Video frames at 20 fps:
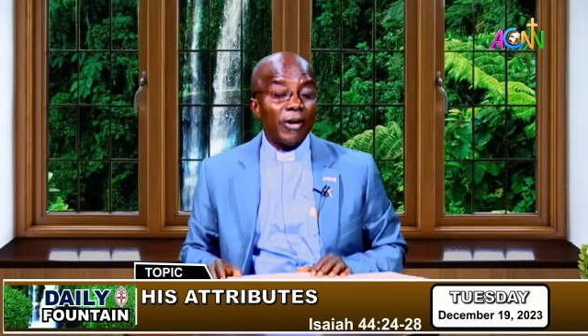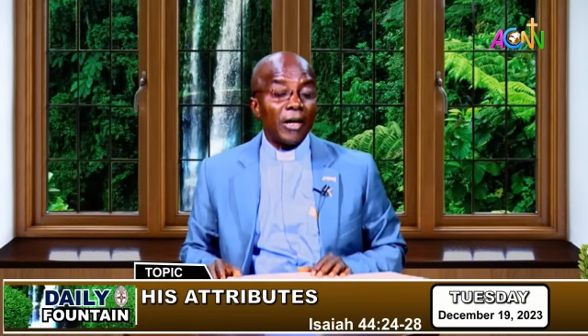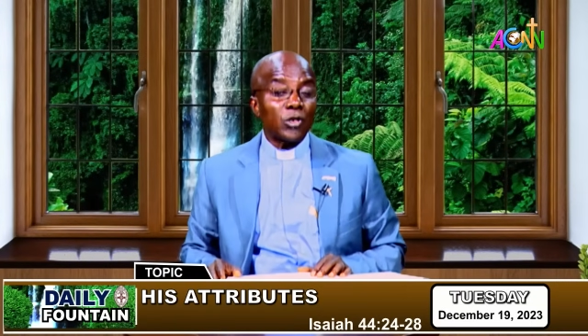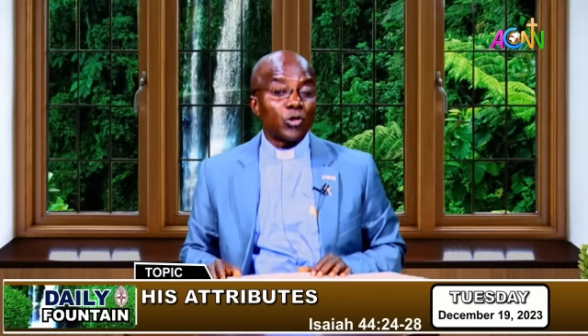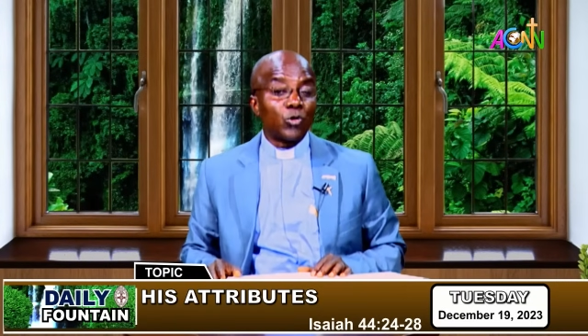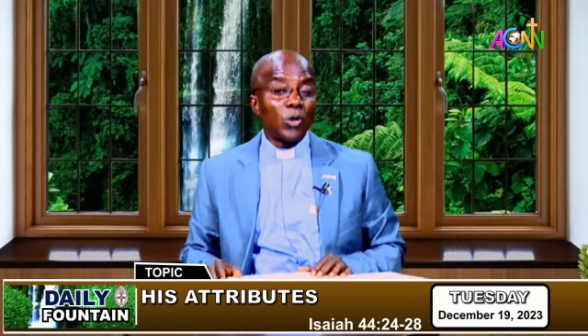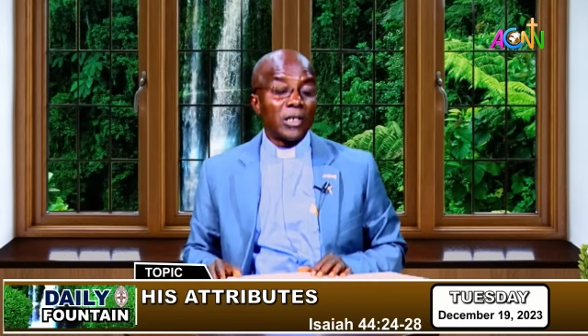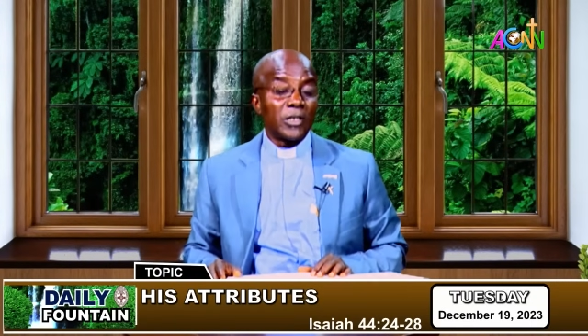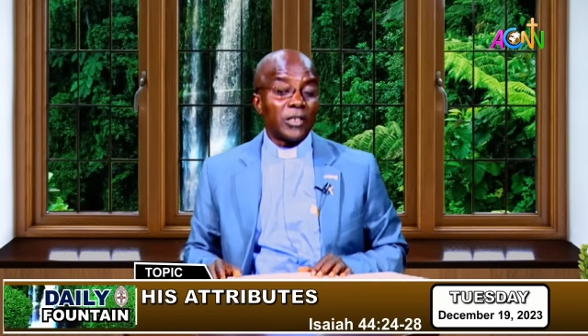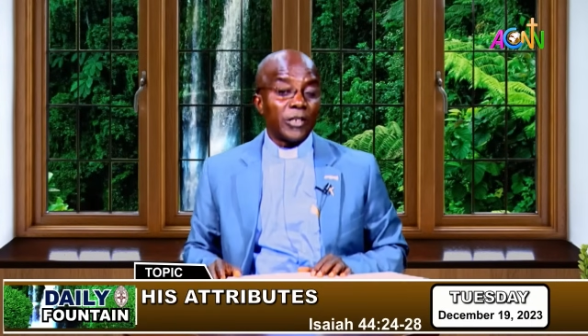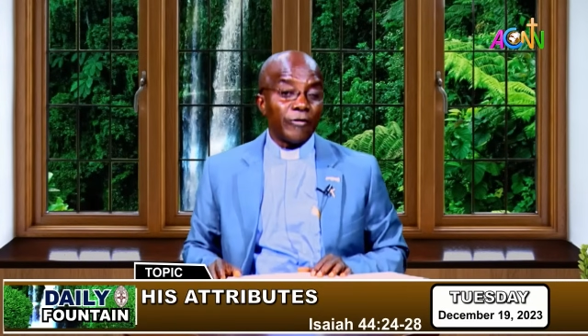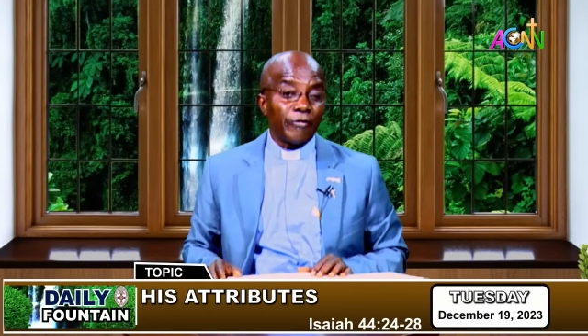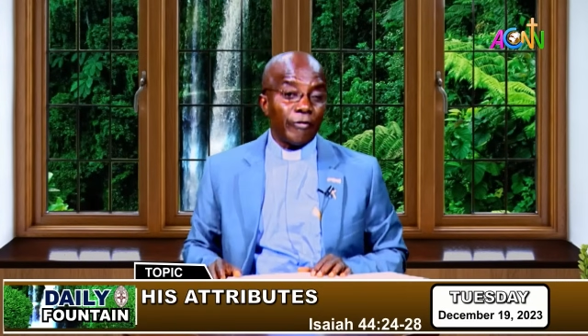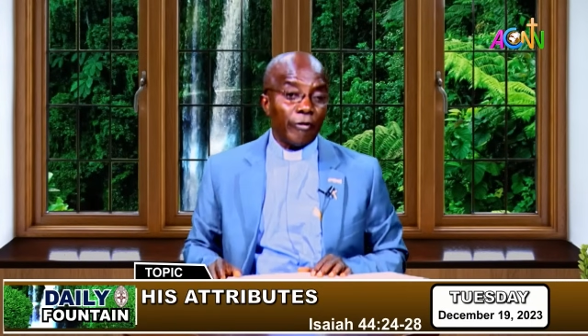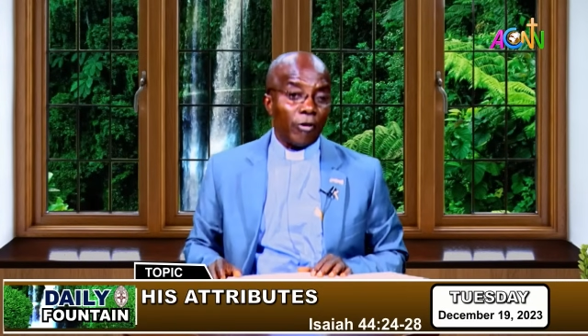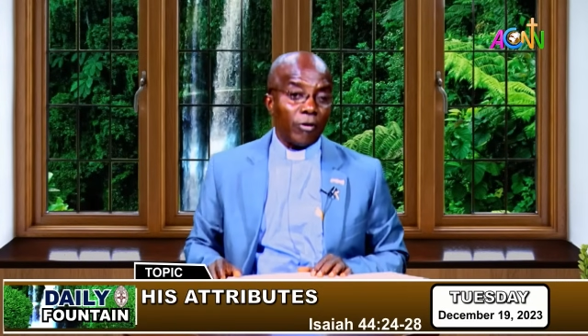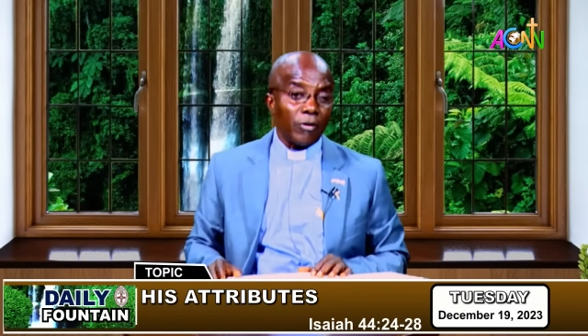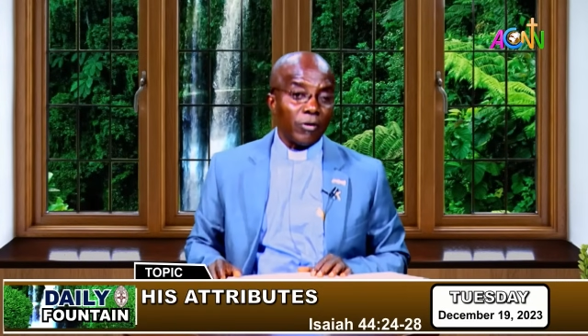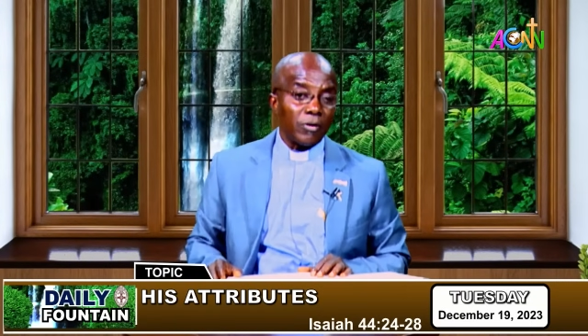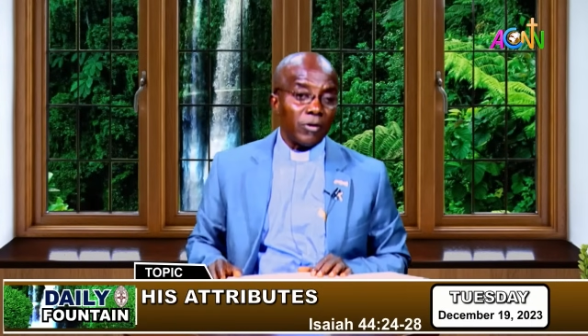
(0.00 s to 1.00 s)
verse
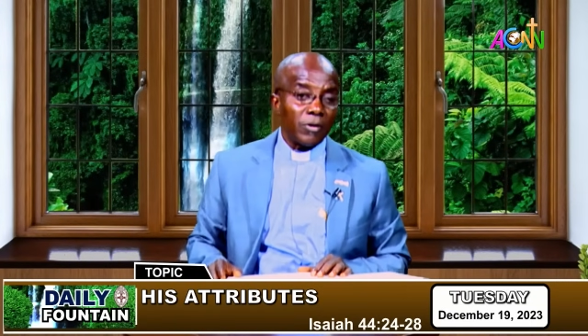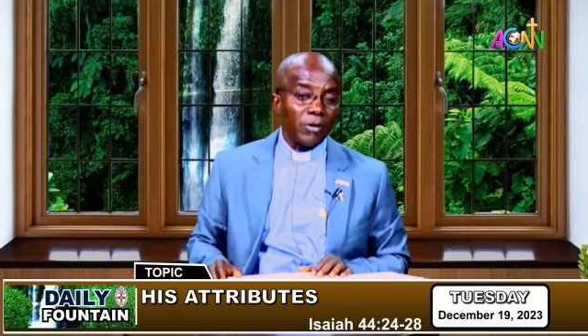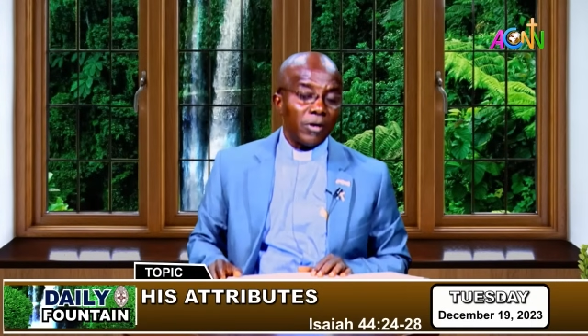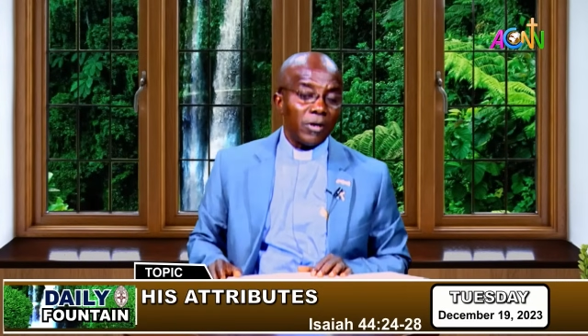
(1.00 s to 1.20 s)
twenty-four